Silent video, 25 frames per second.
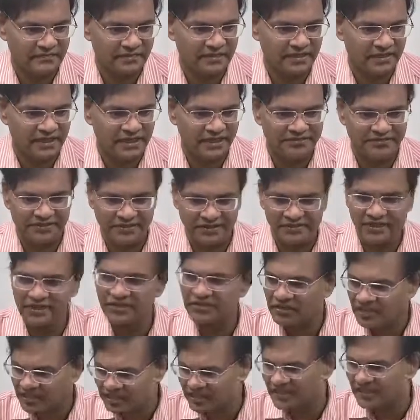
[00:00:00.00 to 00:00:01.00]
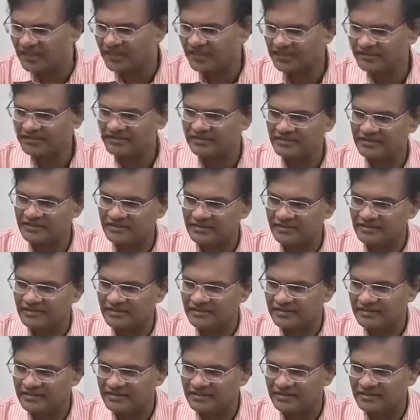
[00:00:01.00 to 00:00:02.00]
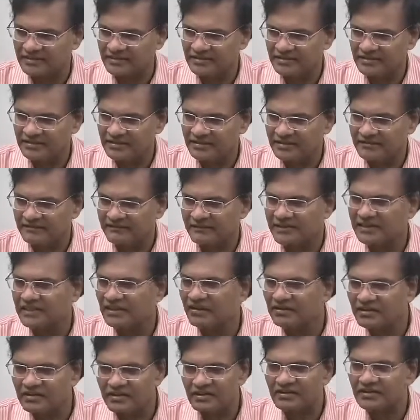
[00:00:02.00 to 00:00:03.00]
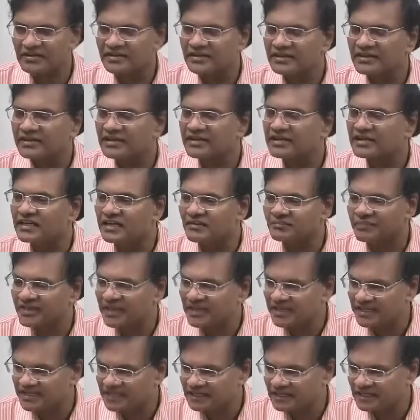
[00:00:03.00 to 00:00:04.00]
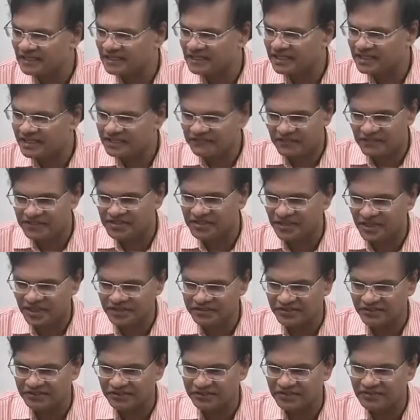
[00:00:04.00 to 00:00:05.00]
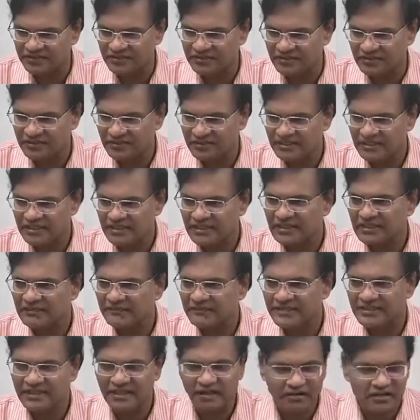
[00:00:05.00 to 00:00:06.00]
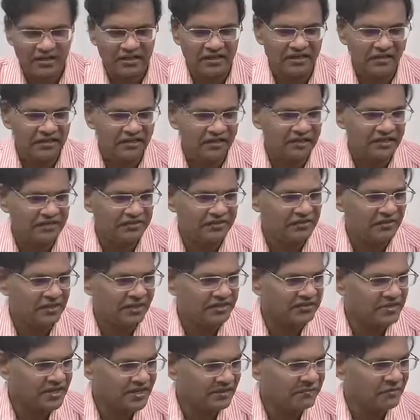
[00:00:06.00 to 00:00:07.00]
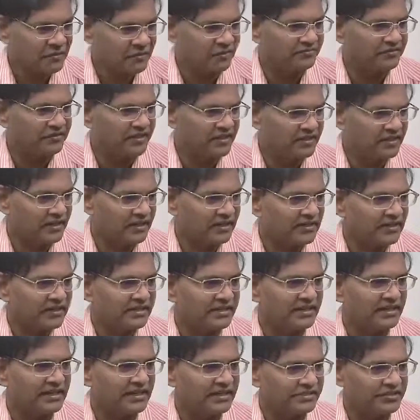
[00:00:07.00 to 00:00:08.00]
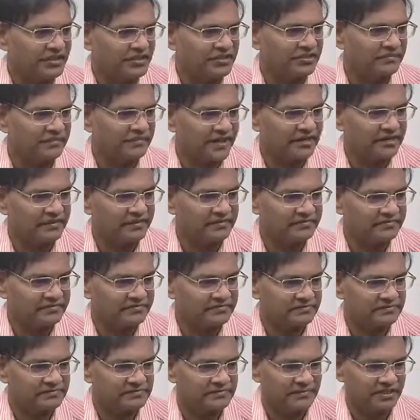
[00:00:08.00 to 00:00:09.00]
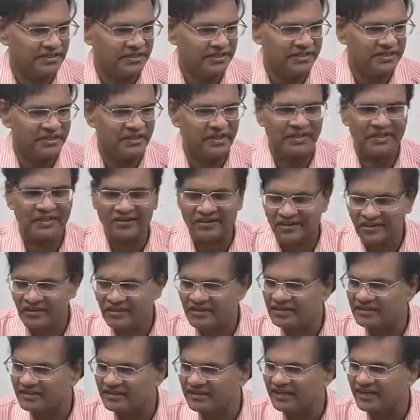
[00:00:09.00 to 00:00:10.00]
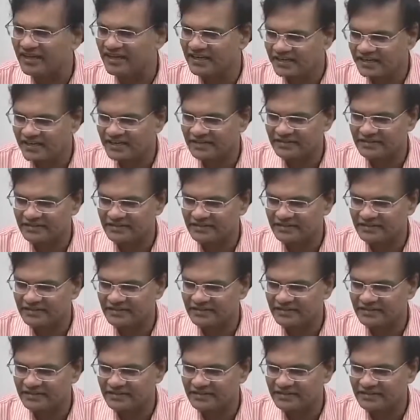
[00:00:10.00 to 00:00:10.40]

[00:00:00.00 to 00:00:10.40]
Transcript: It says that you are guilty without completing the investigations, without judiciary pronouncing the judgment. You are called guilty.